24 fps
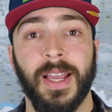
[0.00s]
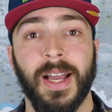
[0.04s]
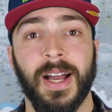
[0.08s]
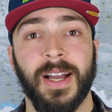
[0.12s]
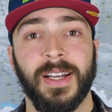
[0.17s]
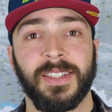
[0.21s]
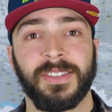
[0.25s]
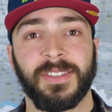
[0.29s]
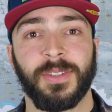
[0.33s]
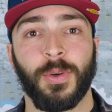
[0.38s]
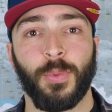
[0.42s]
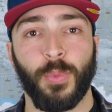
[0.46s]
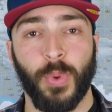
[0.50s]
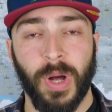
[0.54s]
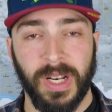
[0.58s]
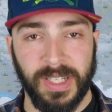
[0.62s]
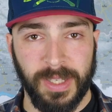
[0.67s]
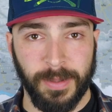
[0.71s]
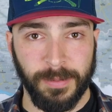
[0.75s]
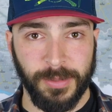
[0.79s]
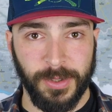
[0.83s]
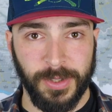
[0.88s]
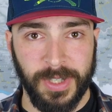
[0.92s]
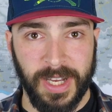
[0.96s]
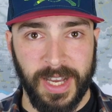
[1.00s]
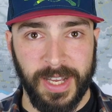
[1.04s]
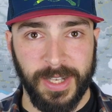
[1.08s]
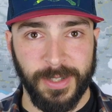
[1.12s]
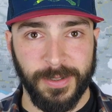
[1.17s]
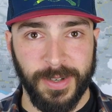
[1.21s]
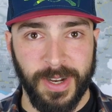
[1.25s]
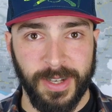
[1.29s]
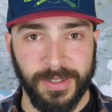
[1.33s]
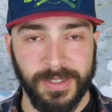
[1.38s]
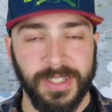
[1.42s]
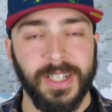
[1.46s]
guys, welcome to the high
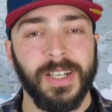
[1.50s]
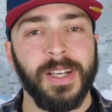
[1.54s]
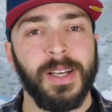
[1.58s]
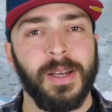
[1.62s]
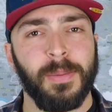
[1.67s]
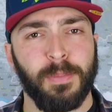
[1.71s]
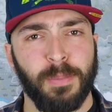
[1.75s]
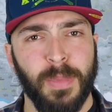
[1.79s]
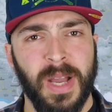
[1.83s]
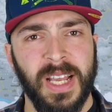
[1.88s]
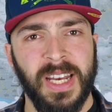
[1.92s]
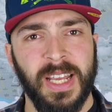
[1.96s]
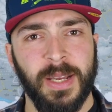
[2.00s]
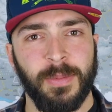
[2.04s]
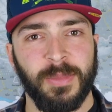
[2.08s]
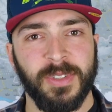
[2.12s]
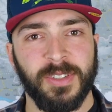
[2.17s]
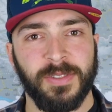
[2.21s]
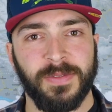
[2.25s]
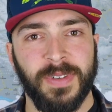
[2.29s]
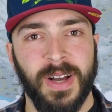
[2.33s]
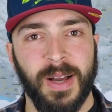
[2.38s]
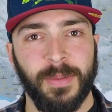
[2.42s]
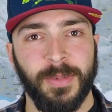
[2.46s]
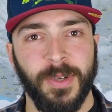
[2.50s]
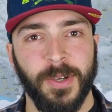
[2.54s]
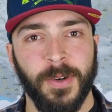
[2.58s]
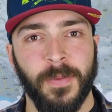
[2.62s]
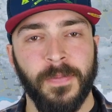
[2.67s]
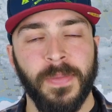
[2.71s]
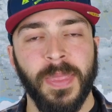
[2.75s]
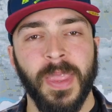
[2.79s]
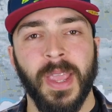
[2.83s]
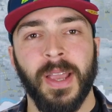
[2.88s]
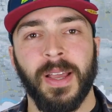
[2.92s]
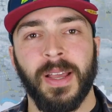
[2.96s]
ground. My name is Fabio,
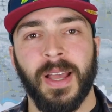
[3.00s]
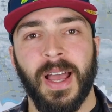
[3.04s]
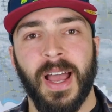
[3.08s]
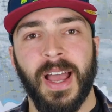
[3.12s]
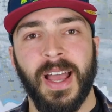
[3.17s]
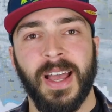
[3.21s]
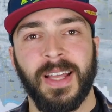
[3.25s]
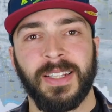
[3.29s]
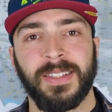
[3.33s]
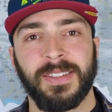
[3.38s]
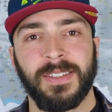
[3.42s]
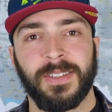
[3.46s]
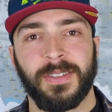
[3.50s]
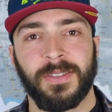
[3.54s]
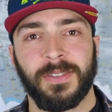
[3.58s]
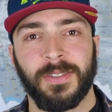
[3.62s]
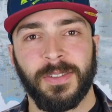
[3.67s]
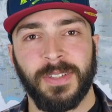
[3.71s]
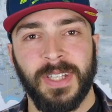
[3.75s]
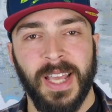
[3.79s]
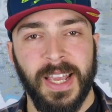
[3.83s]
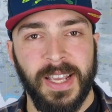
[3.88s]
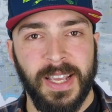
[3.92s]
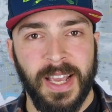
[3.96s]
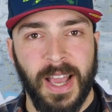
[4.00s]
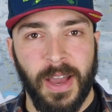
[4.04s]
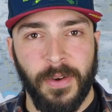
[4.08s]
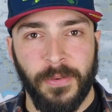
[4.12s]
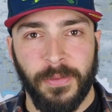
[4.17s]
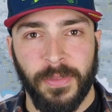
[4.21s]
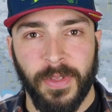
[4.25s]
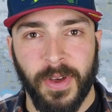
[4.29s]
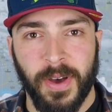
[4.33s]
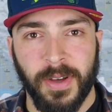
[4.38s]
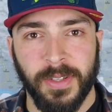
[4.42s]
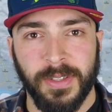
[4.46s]
and today I
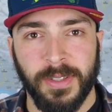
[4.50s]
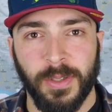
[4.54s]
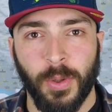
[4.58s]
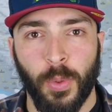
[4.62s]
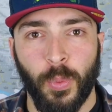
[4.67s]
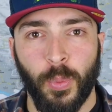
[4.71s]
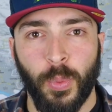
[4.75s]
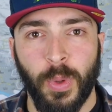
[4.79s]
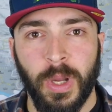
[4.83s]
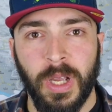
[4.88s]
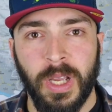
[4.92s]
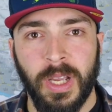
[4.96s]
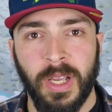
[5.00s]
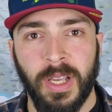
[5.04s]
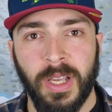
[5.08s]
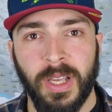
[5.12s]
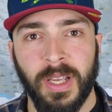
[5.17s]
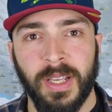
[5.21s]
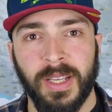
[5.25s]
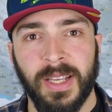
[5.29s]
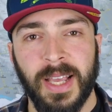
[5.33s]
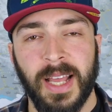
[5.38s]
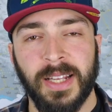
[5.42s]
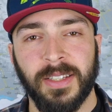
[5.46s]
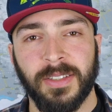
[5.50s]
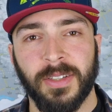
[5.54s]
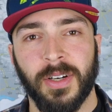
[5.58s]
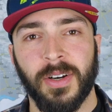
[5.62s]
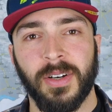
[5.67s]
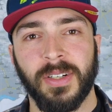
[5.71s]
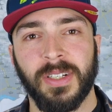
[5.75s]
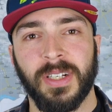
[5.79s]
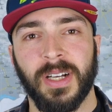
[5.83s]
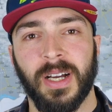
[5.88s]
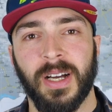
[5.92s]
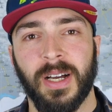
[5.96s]
thought we can
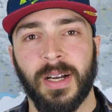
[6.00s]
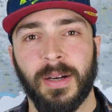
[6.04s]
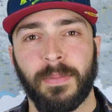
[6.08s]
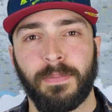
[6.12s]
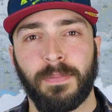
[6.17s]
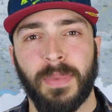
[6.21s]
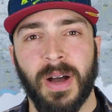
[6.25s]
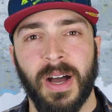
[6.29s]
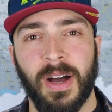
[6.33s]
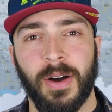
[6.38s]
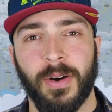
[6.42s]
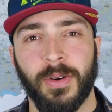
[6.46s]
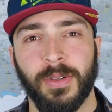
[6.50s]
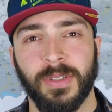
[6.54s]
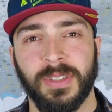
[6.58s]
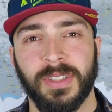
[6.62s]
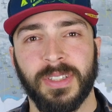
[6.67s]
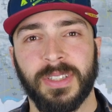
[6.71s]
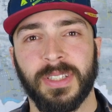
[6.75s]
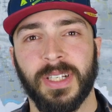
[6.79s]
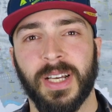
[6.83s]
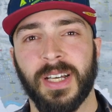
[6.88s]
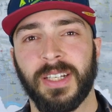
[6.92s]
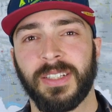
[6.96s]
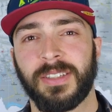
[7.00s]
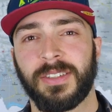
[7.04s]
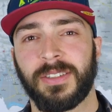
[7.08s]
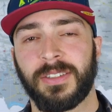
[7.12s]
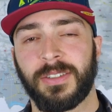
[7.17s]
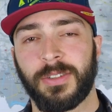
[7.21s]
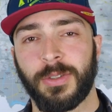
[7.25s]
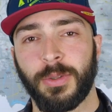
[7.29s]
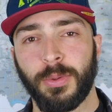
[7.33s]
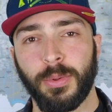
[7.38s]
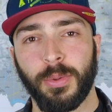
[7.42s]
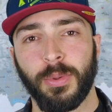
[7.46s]
talk about a
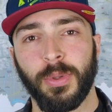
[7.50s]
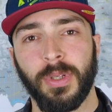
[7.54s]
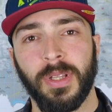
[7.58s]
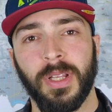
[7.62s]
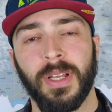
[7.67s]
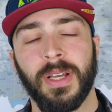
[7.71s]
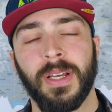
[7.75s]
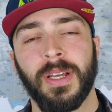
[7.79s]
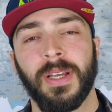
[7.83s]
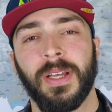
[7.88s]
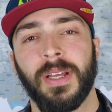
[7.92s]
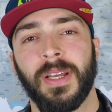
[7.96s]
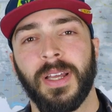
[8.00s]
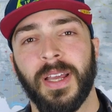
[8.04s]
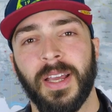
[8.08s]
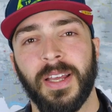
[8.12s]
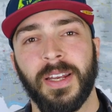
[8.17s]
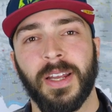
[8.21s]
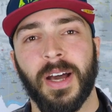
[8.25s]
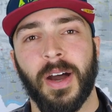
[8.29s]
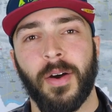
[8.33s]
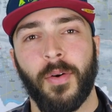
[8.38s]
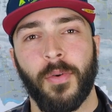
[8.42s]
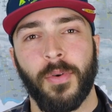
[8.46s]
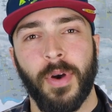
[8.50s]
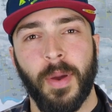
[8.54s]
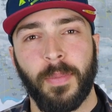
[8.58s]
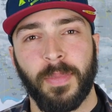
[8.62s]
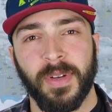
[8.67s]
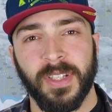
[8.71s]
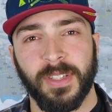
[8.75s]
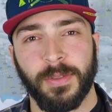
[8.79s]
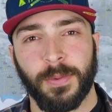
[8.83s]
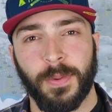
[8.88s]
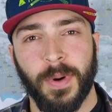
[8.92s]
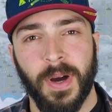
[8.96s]
tool in our
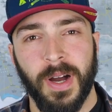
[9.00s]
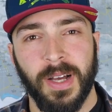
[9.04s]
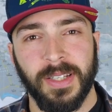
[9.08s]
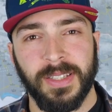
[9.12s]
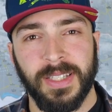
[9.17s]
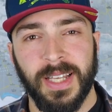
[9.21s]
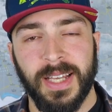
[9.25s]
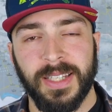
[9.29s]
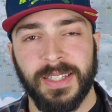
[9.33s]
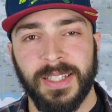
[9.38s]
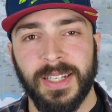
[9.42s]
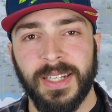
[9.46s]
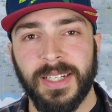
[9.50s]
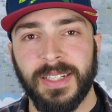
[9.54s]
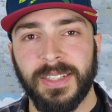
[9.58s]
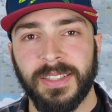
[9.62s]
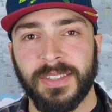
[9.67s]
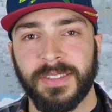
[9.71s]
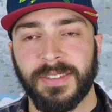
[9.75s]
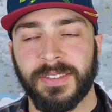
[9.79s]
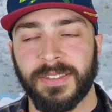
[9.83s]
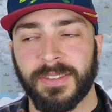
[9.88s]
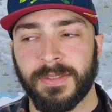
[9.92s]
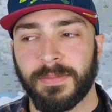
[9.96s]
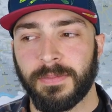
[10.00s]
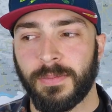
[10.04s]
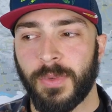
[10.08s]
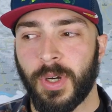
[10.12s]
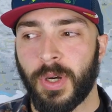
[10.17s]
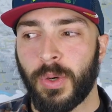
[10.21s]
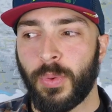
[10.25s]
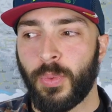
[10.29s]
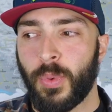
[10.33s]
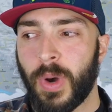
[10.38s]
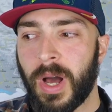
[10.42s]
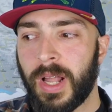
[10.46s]
repertoire that is,
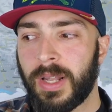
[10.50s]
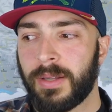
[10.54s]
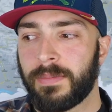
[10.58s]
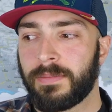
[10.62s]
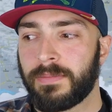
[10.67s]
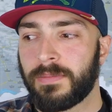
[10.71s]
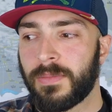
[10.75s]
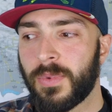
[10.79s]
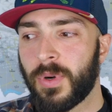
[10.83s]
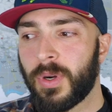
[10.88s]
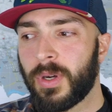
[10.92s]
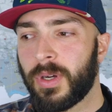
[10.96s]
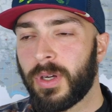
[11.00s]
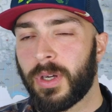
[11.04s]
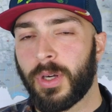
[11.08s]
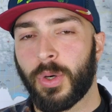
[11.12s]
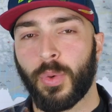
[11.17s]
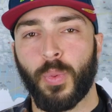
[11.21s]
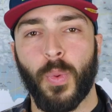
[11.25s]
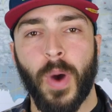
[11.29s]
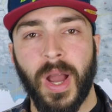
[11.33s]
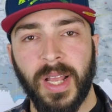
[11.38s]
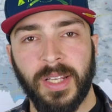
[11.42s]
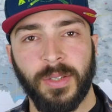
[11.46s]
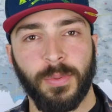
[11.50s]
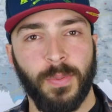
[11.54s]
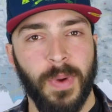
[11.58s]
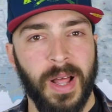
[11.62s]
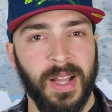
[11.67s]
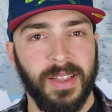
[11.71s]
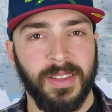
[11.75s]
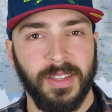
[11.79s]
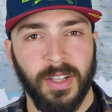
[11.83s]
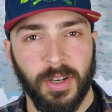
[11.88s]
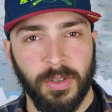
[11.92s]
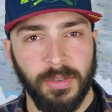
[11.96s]
well, quite
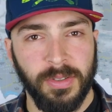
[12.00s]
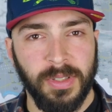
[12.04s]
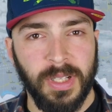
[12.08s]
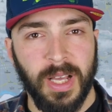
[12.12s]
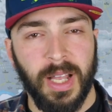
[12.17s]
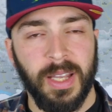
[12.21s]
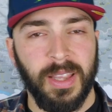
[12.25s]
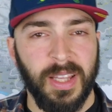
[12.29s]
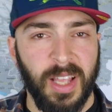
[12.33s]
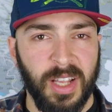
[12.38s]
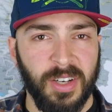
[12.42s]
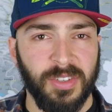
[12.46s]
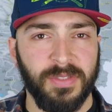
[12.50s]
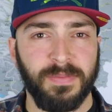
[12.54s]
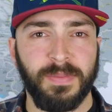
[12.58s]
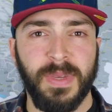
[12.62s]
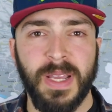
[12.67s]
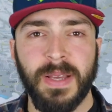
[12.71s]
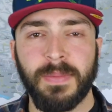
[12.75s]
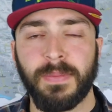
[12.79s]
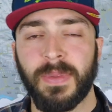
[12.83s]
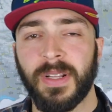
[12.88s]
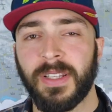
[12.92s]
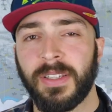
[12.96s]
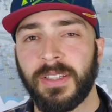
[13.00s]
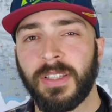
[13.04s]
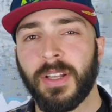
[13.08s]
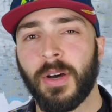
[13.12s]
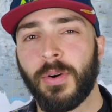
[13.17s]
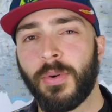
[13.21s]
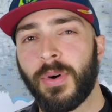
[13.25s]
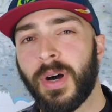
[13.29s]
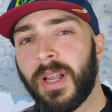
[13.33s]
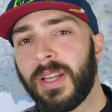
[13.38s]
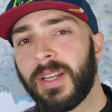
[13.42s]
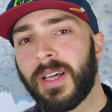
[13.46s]
well known. A lot of people
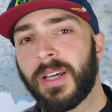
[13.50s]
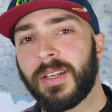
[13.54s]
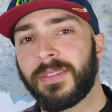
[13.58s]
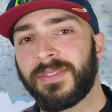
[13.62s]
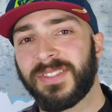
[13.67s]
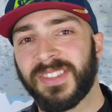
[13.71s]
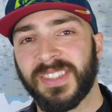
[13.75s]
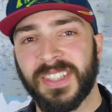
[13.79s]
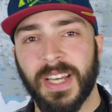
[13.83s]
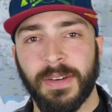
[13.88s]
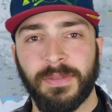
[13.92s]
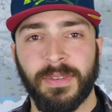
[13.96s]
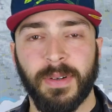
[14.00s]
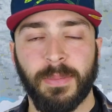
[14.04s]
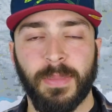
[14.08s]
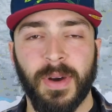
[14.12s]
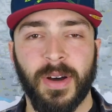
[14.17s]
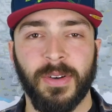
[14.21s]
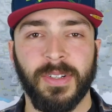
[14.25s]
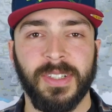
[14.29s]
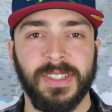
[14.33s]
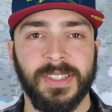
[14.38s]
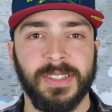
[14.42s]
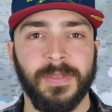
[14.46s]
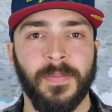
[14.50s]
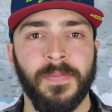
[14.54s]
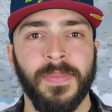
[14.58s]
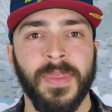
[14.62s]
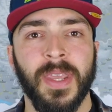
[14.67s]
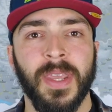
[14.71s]
know a lot of stuff about it,